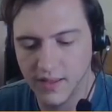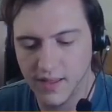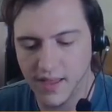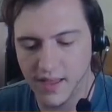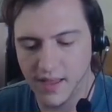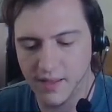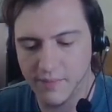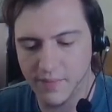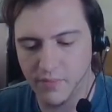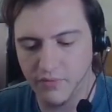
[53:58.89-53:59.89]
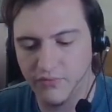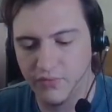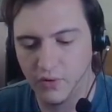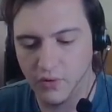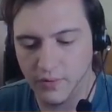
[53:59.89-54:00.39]
a bit more
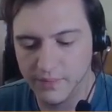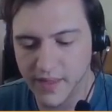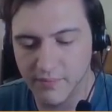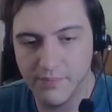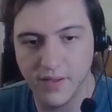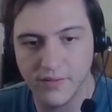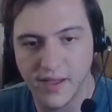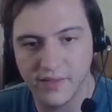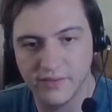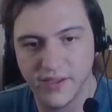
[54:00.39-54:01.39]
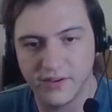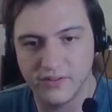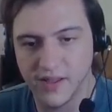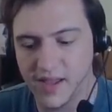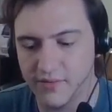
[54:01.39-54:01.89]
floor and build out this section
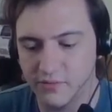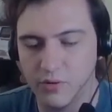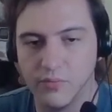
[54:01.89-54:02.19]
here into a more